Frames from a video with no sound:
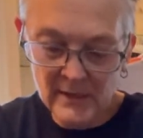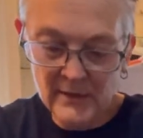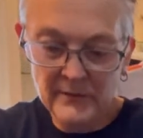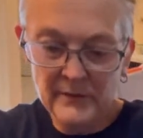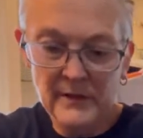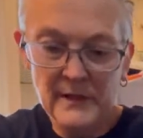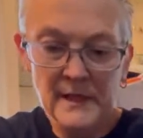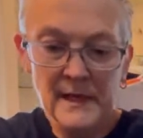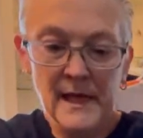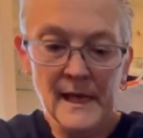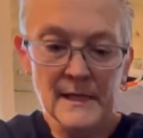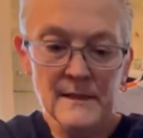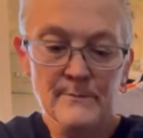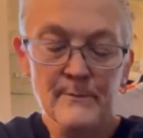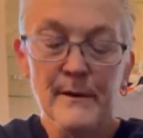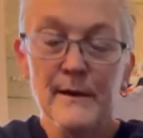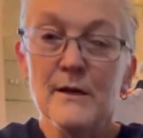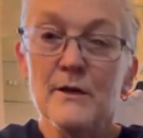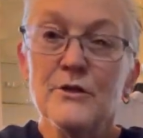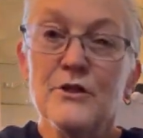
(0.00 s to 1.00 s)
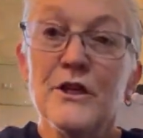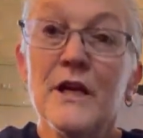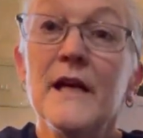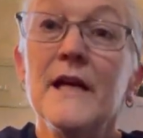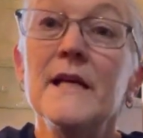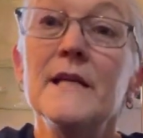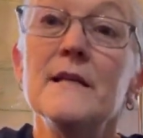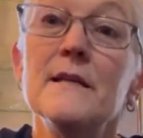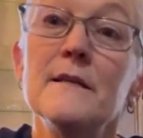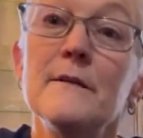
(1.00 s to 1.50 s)
The next pair of
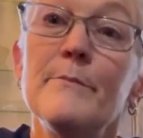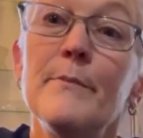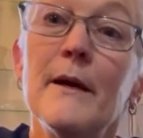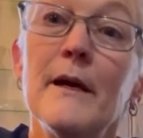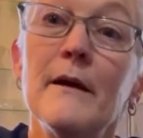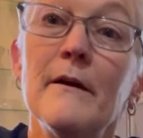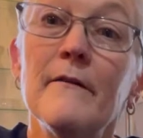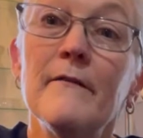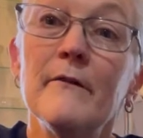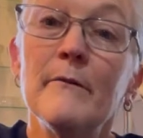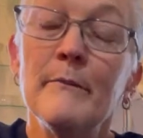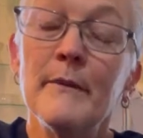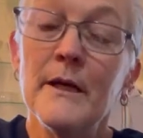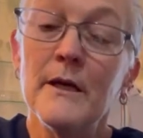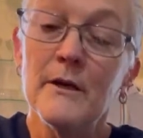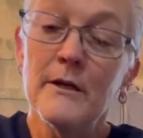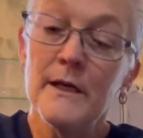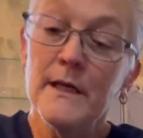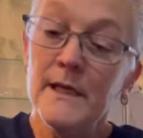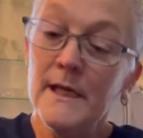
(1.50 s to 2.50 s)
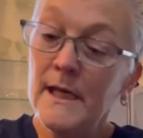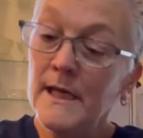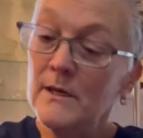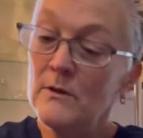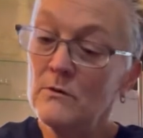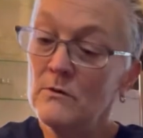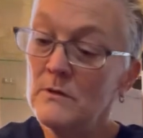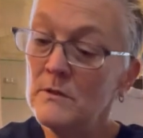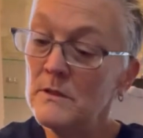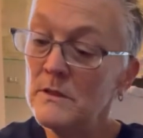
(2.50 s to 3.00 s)
jeans is a pair of American
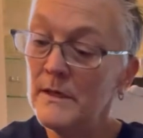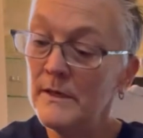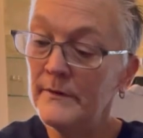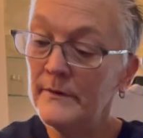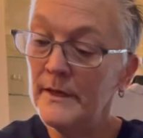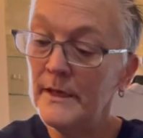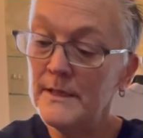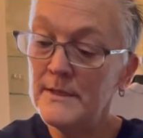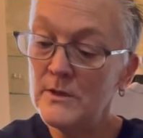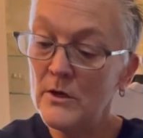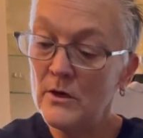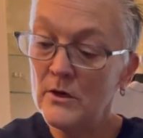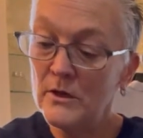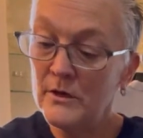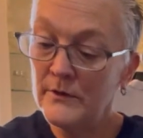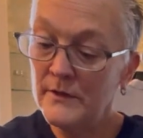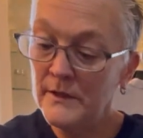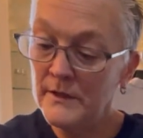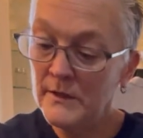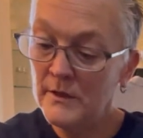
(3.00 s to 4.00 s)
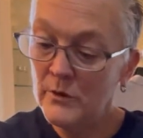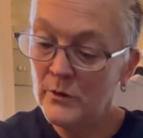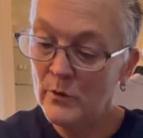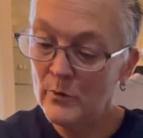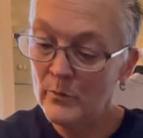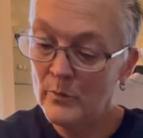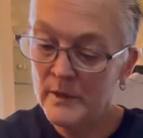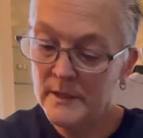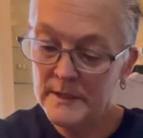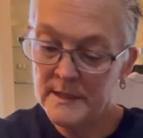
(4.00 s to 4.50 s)
Eagle. These are the newer
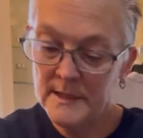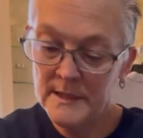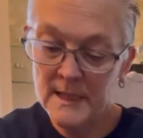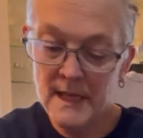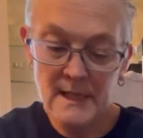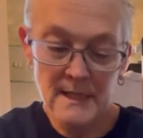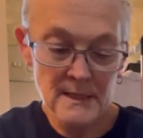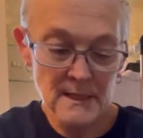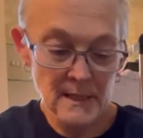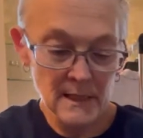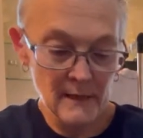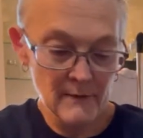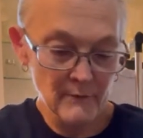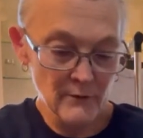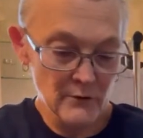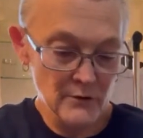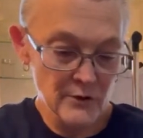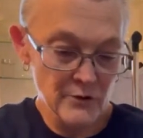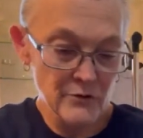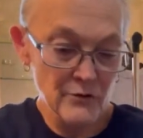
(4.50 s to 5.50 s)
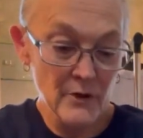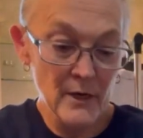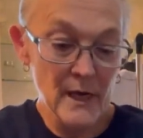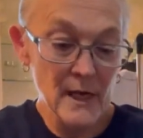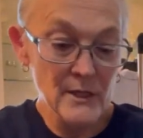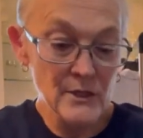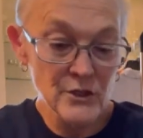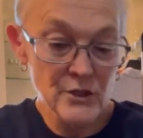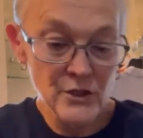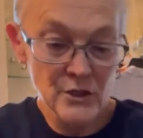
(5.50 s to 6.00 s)
ones, next level
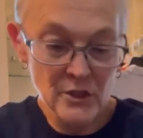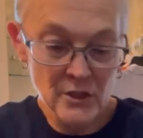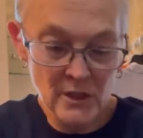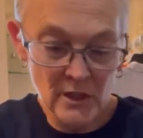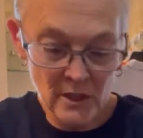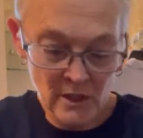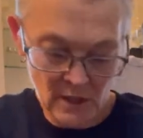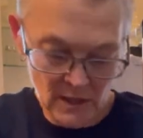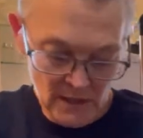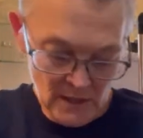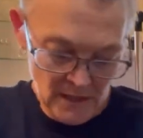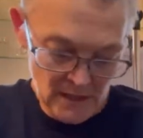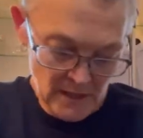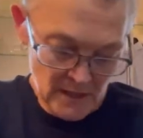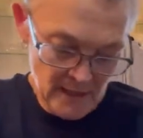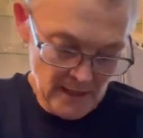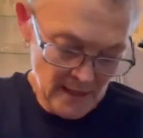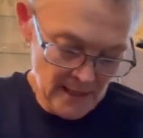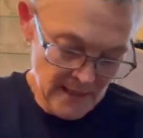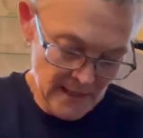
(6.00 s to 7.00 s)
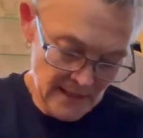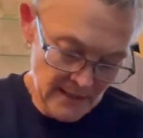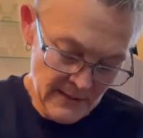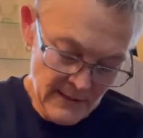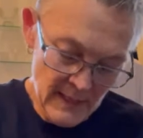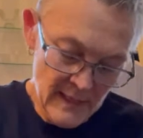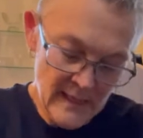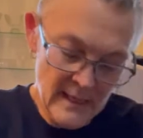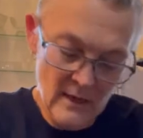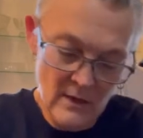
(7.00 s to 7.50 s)
stretch. And
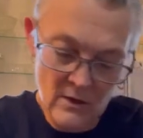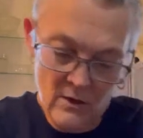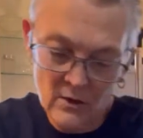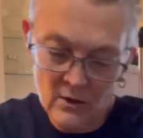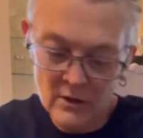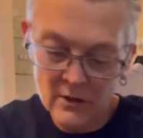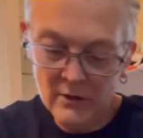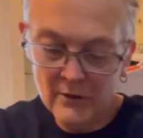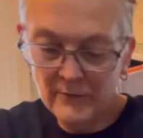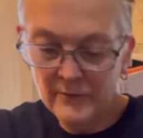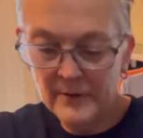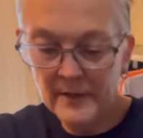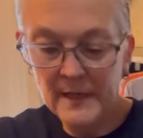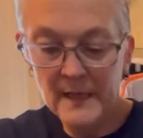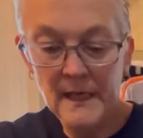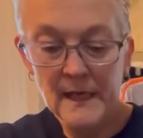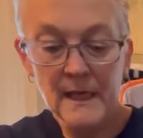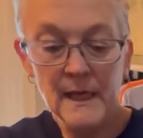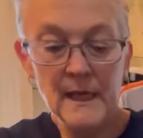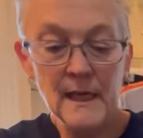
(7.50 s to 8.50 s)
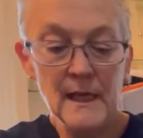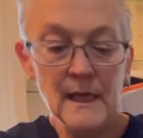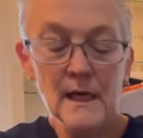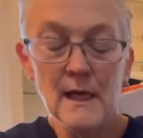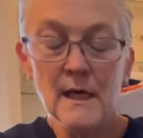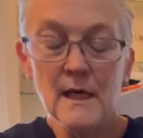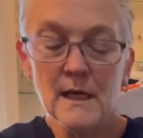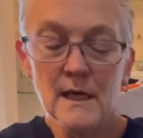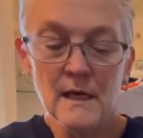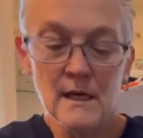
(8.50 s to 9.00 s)
they are the
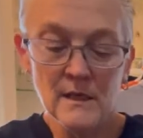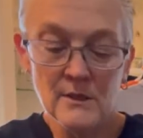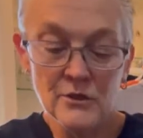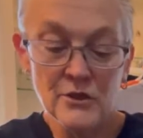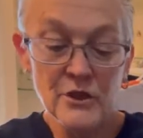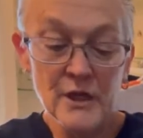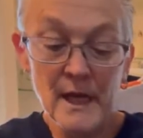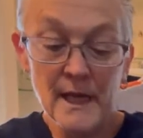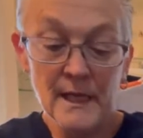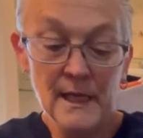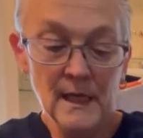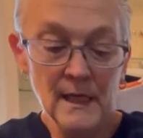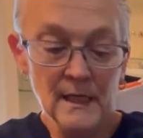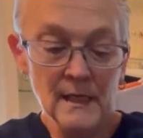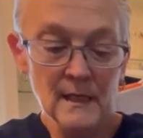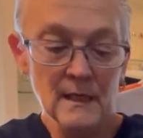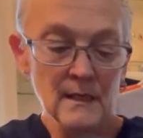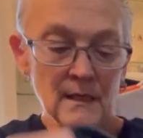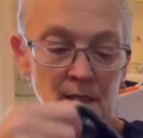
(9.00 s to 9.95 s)
the jegging.